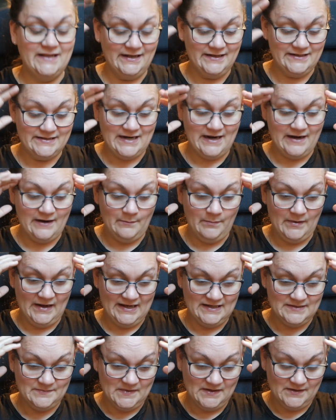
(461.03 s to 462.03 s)
the entire
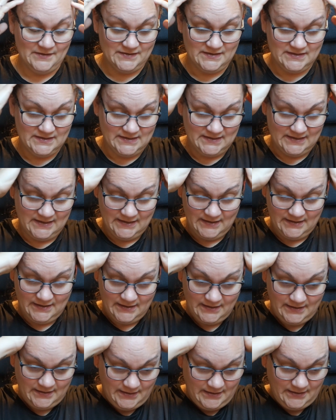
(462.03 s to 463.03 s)
place because
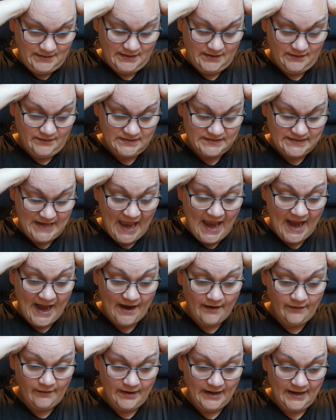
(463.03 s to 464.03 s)
there is
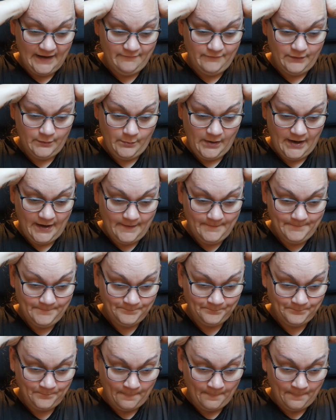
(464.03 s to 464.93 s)
hair everywhere.